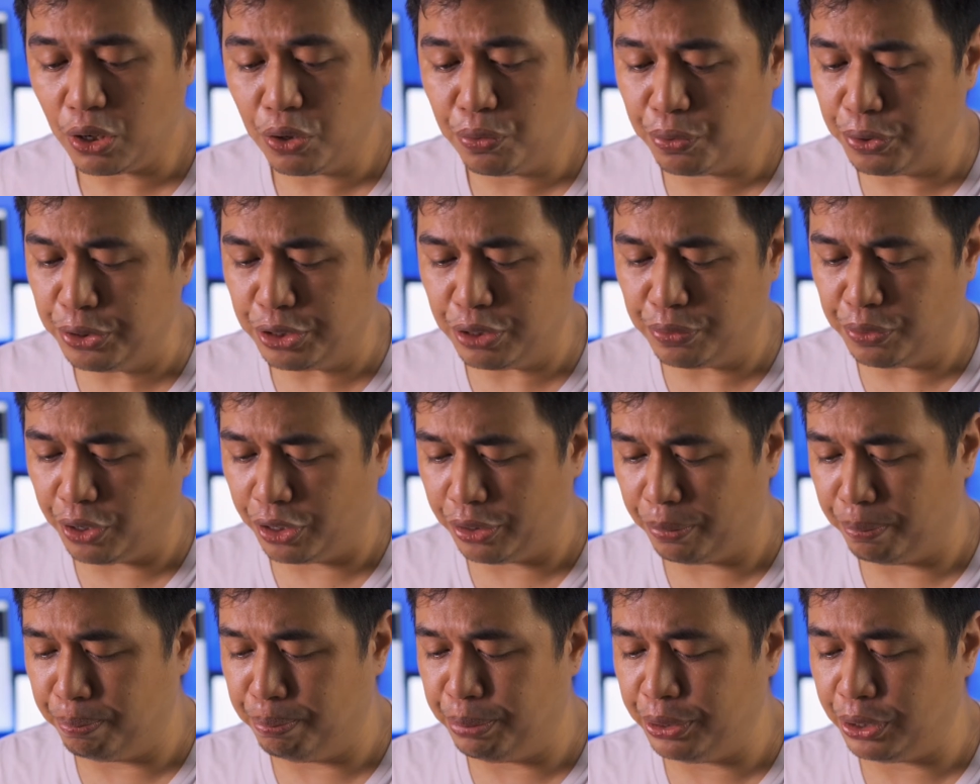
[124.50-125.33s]
First of all,
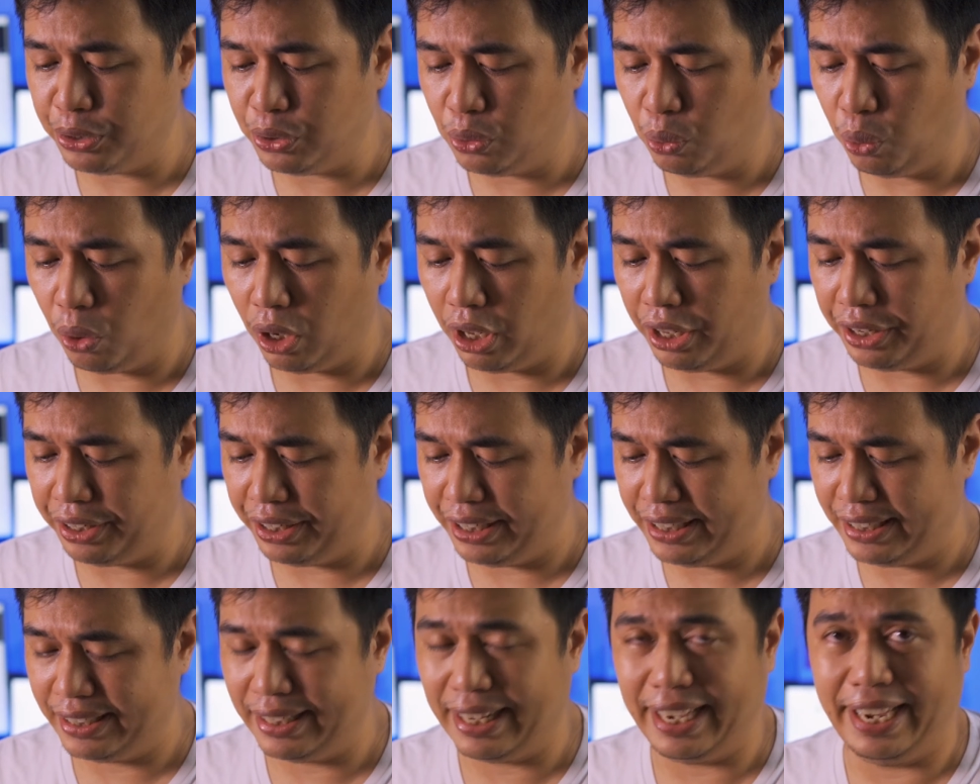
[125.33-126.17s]
the build
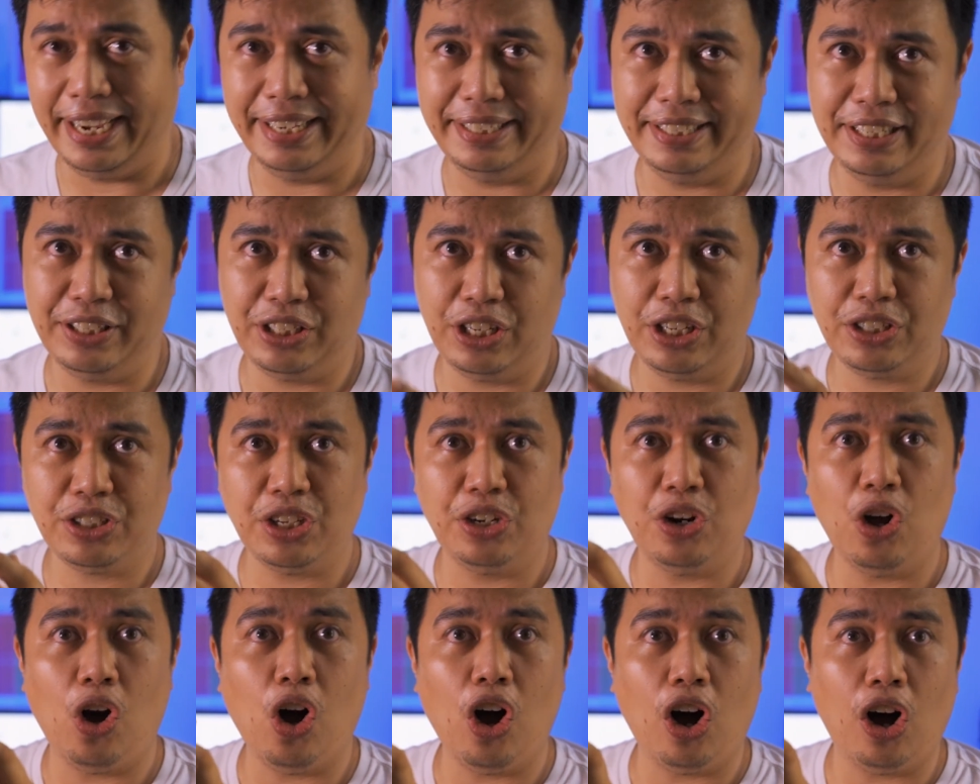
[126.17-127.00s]
quality is nice. It's
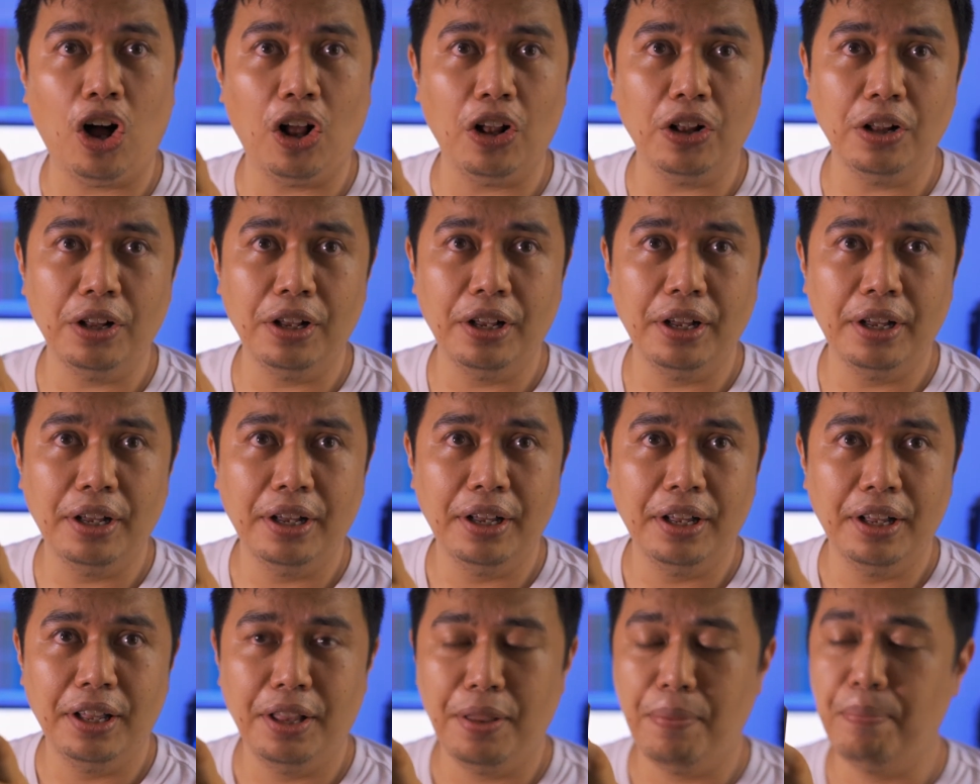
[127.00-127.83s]
an all
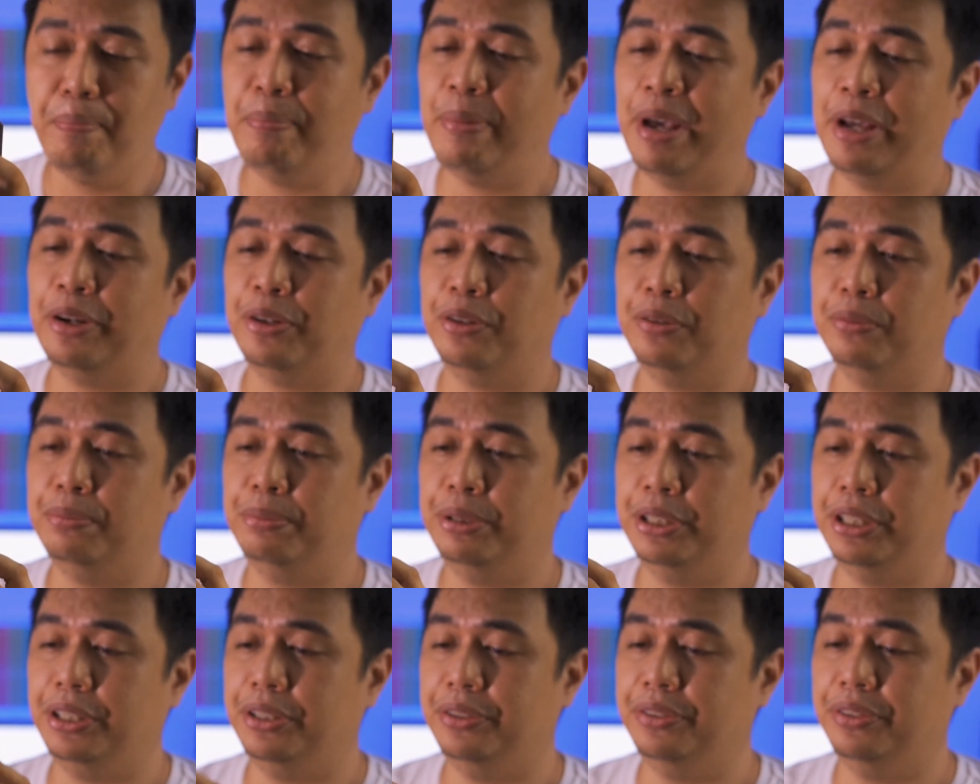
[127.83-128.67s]
metal
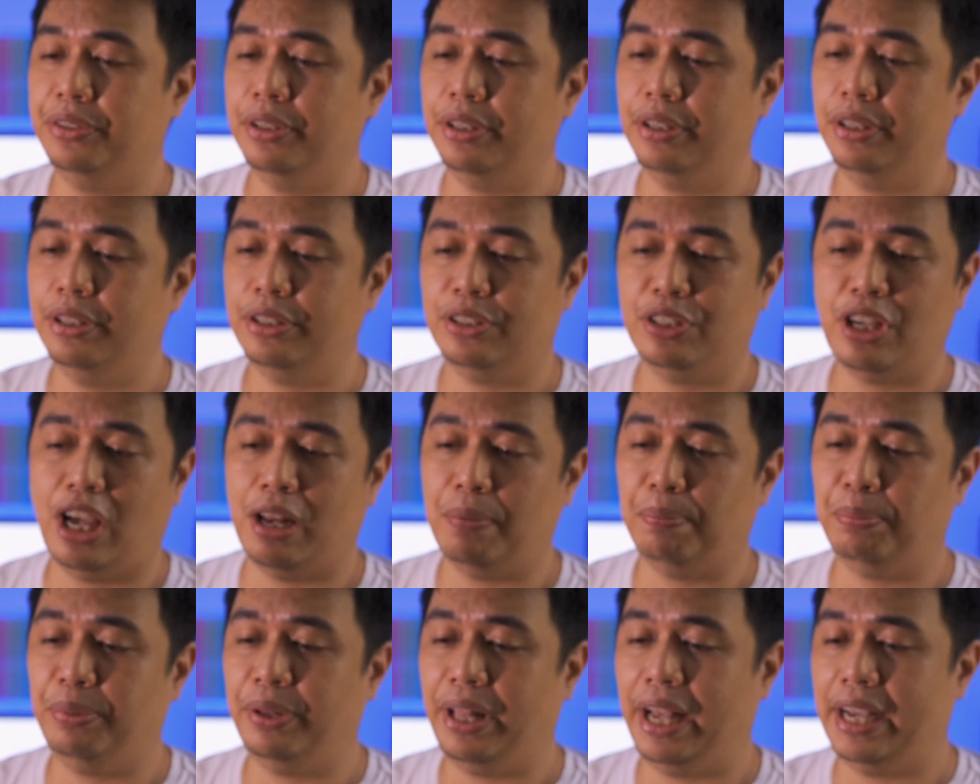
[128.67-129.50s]
build. It's
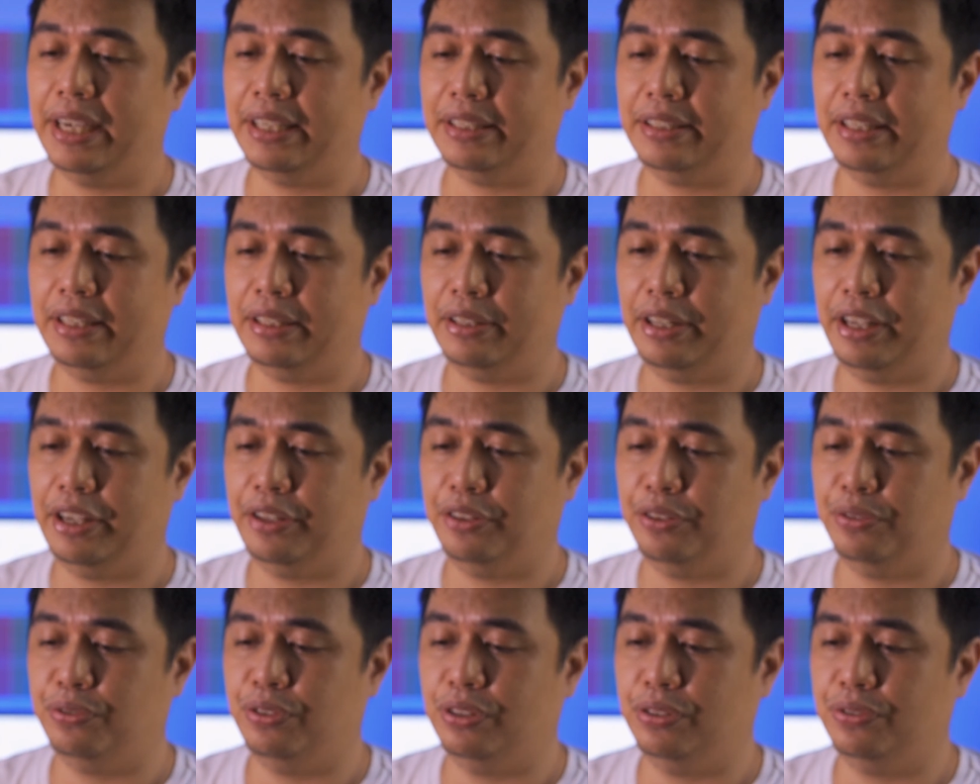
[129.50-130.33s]
not plastic
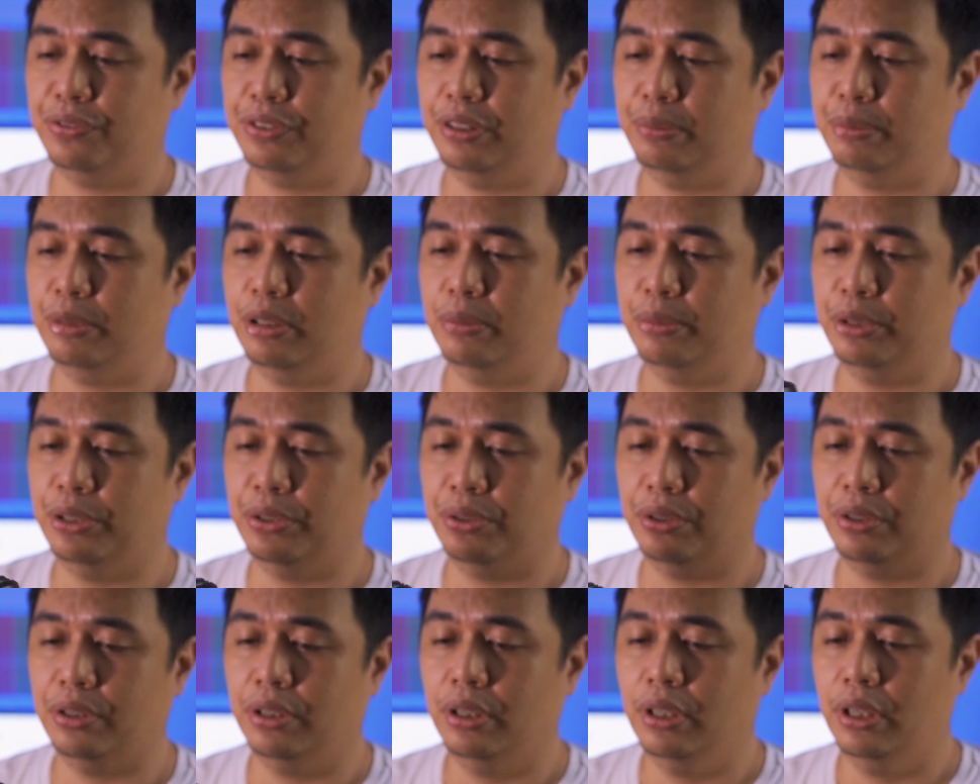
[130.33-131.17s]
like the 50
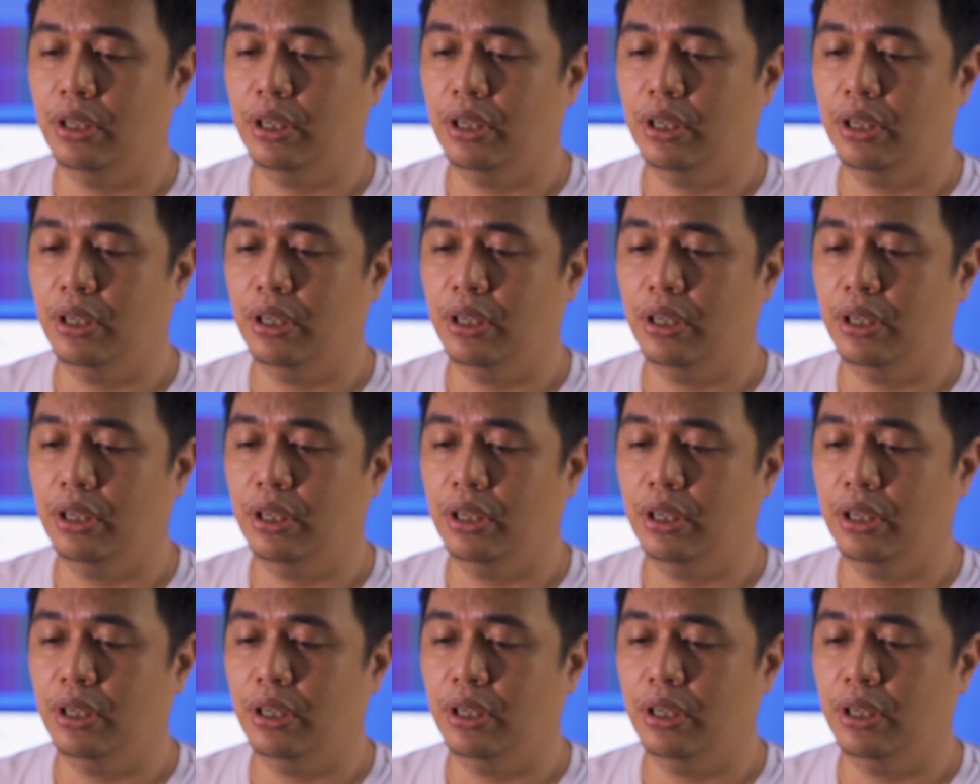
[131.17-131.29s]
millimeter.